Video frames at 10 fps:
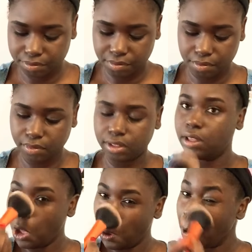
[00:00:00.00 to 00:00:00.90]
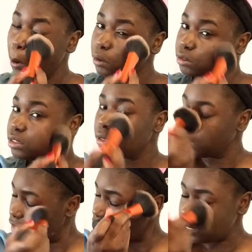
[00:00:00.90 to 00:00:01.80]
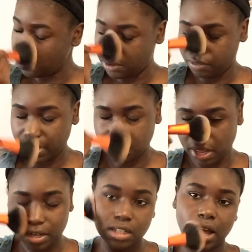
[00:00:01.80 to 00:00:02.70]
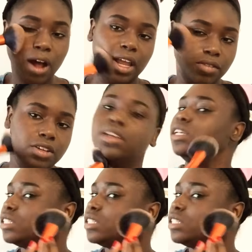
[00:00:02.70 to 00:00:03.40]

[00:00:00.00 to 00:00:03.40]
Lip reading: under the foundation to keep everything dry